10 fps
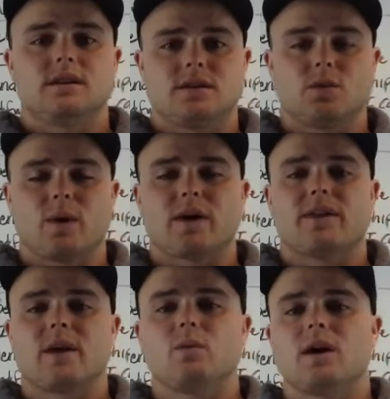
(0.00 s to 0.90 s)
to where
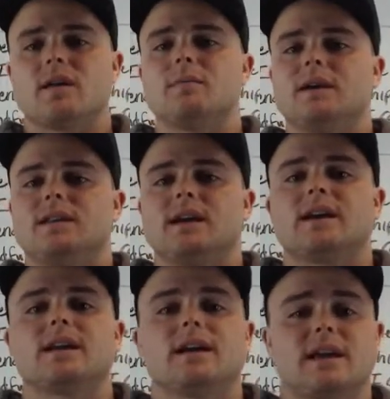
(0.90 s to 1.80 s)
they want to be. They
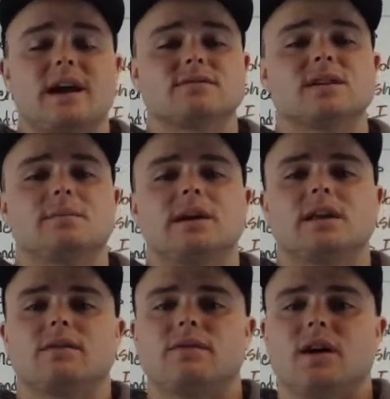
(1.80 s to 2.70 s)
can have
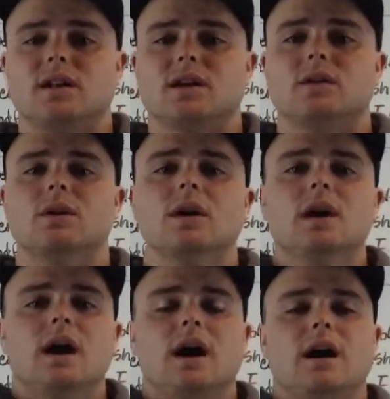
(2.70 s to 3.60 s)
somebody to follow,
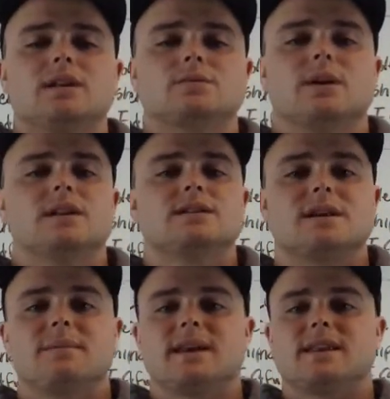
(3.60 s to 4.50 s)
as well as
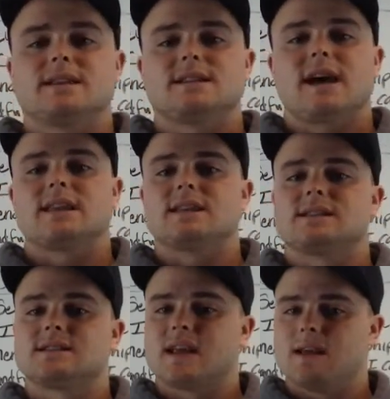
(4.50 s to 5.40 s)
somebody that's at the
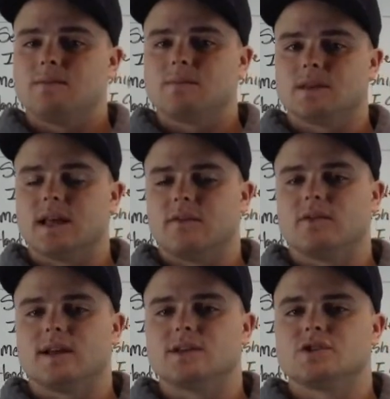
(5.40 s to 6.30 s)
same
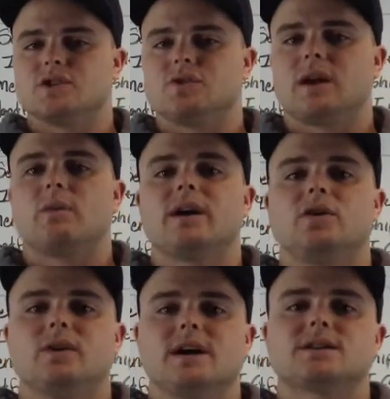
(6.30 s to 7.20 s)
level as you. That way
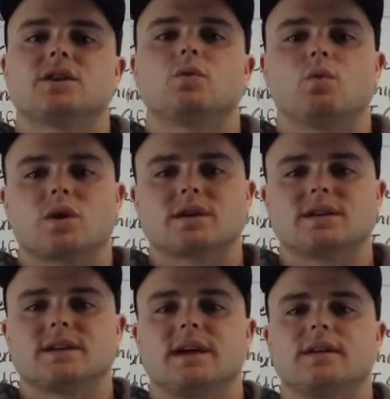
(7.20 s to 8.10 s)
you guys can work
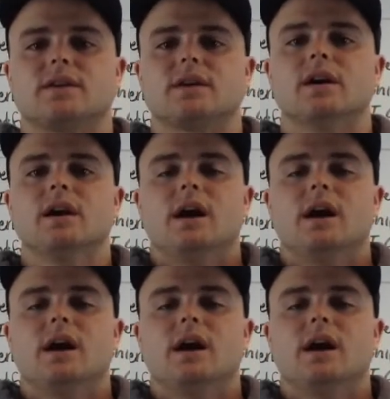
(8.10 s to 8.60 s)
together